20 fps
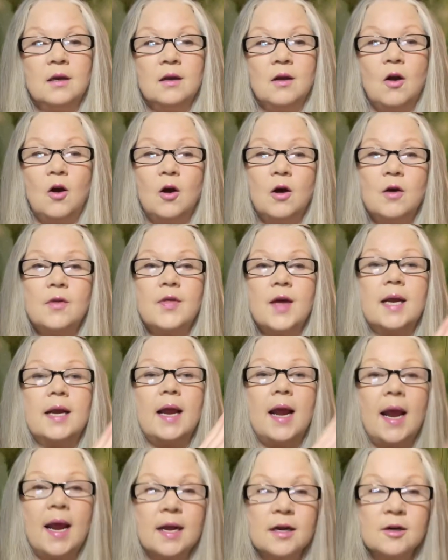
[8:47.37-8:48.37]
all that
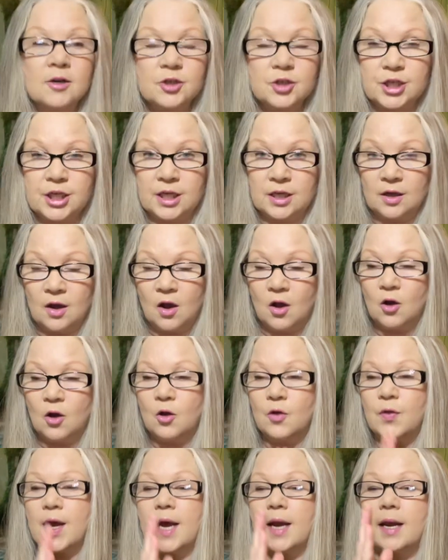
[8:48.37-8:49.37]
energy,
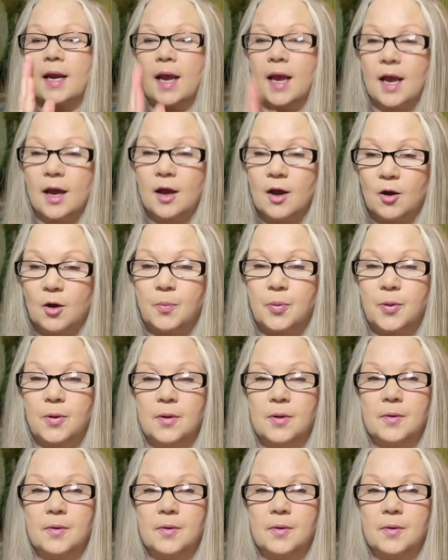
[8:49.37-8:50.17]
all that help,